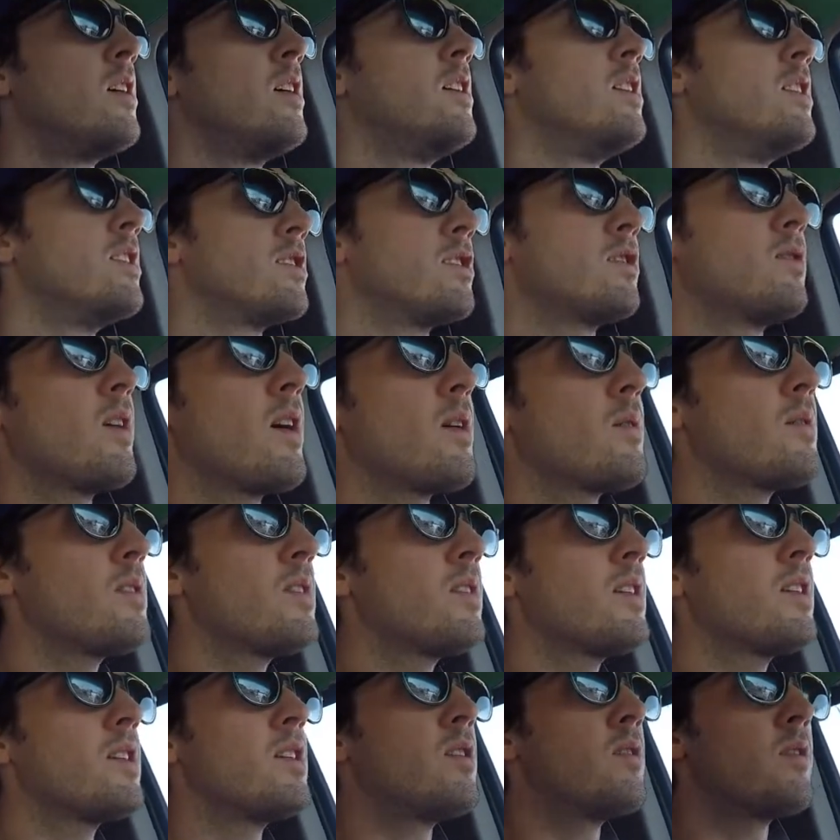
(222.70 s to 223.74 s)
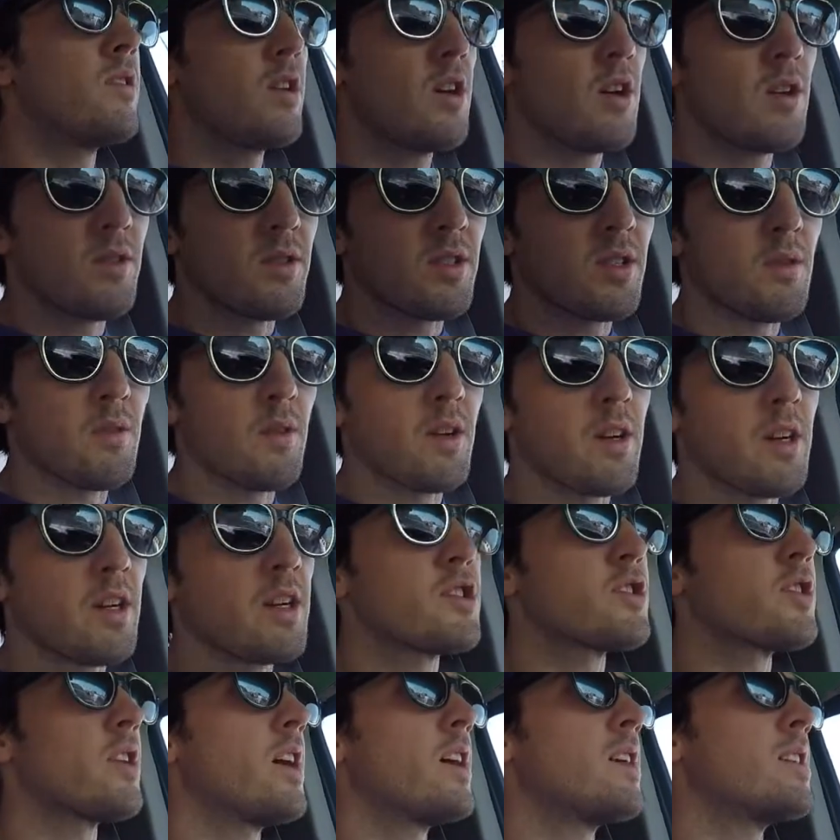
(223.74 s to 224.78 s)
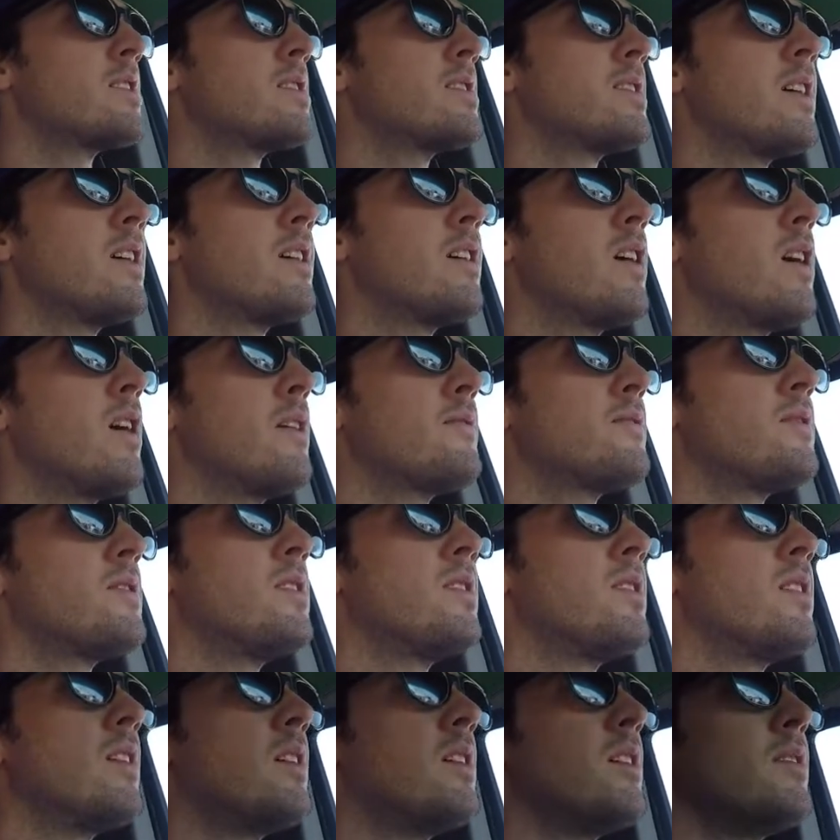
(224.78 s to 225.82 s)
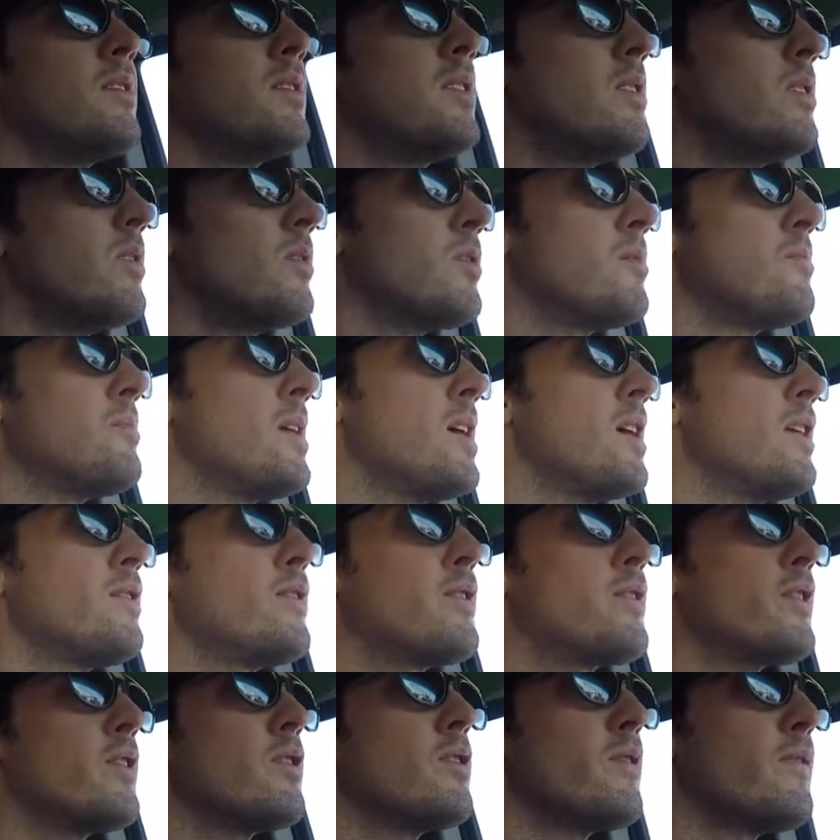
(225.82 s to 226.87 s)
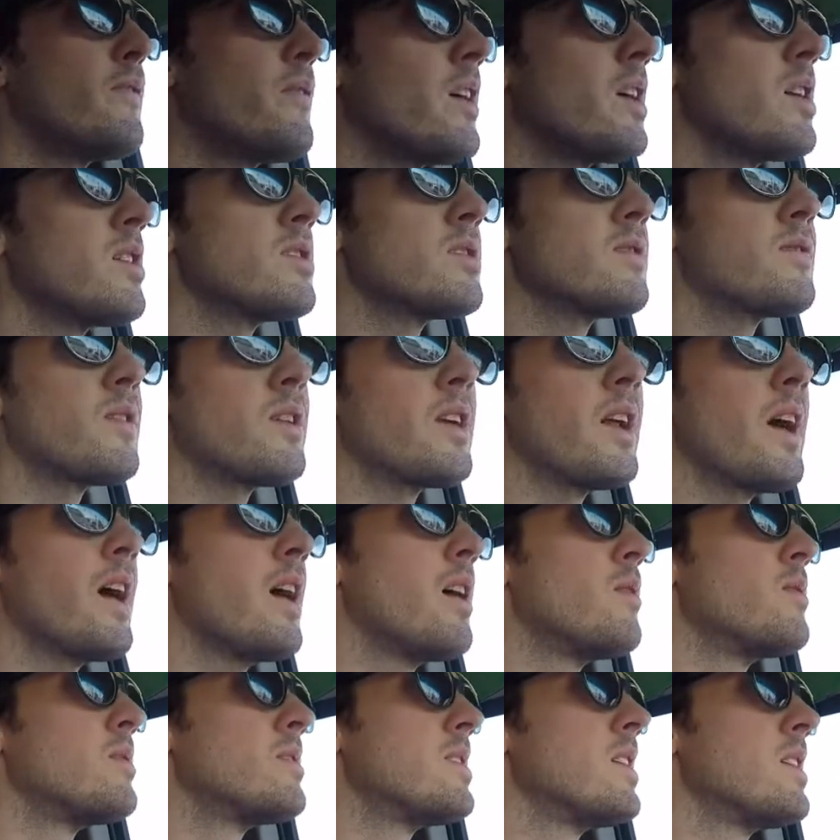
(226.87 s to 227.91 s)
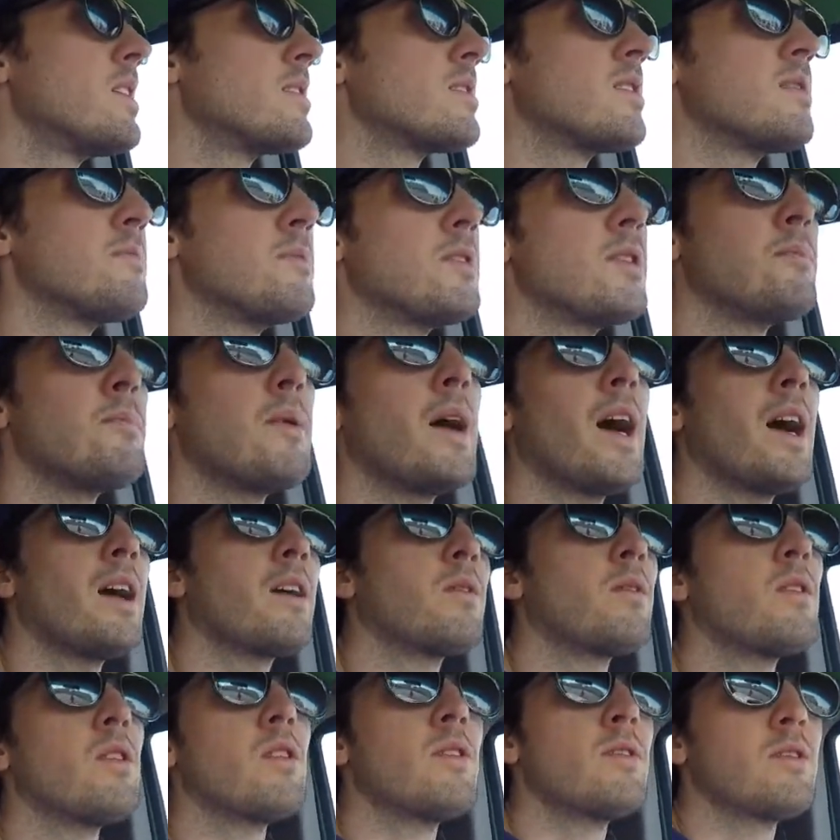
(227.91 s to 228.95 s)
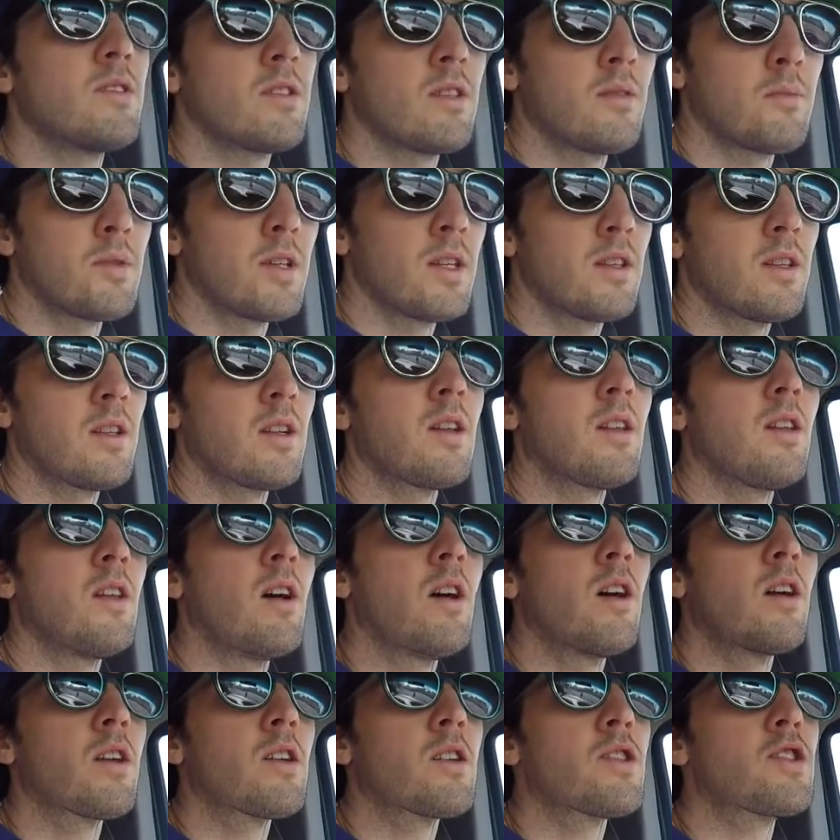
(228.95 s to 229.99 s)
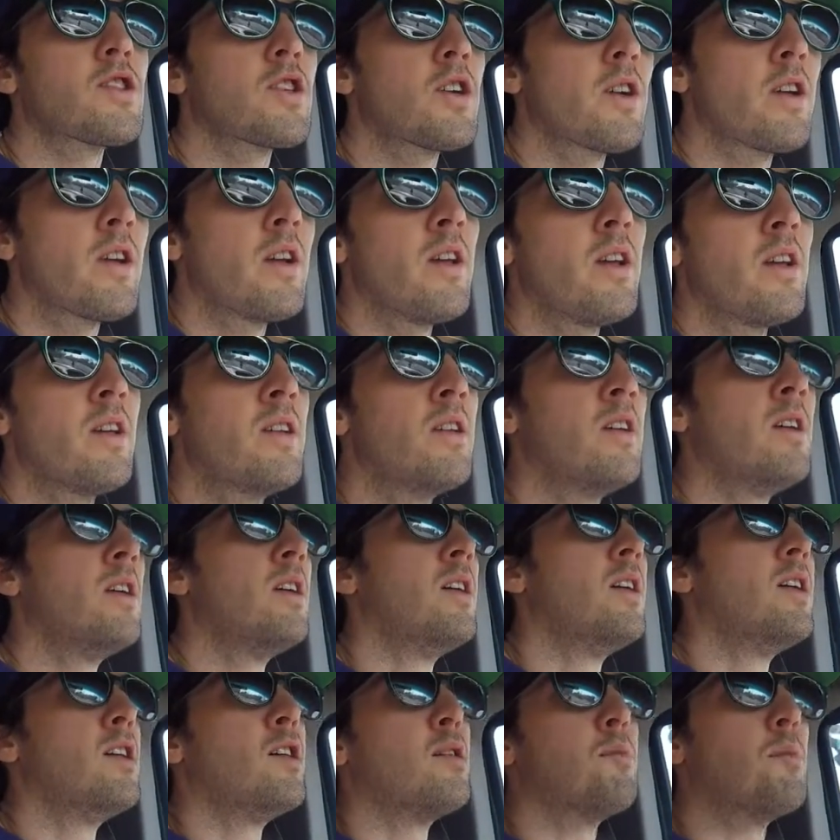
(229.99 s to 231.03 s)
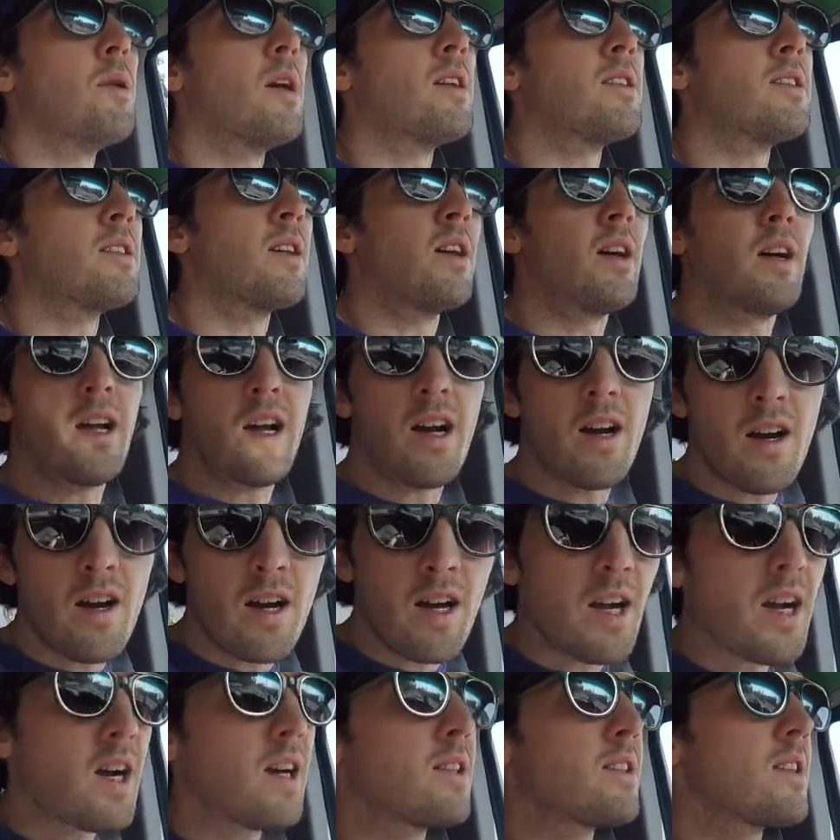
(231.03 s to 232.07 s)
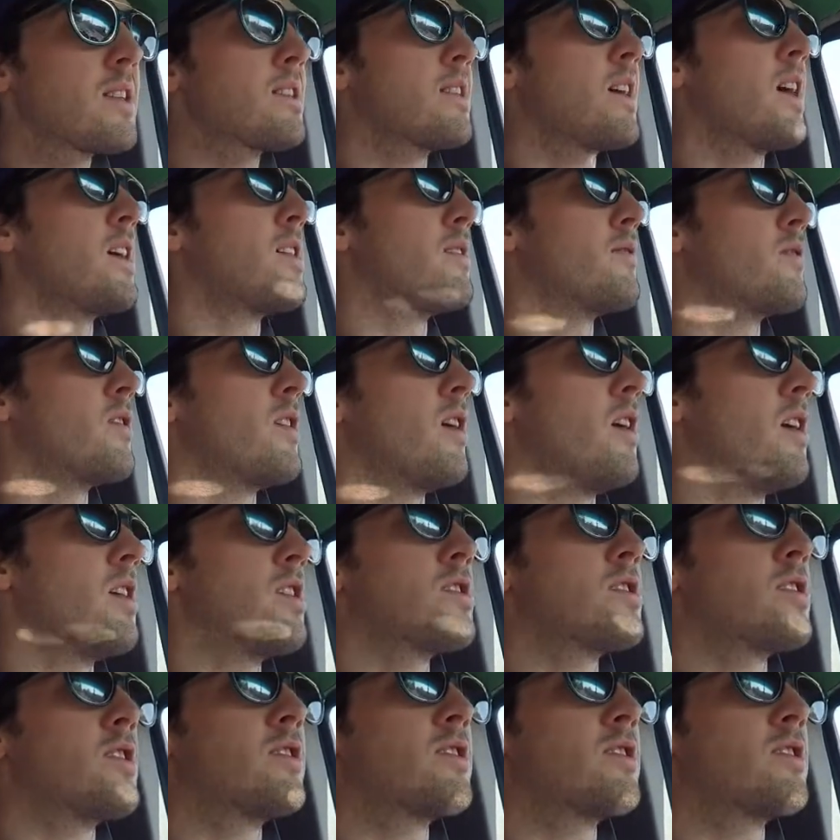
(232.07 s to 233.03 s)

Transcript: So I really don't know. So we're gonna try to stay off the, uh, you know, the main thoroughfares for now and take some of the back roads. It'll be a little longer journey but uh, erring on the side of caution.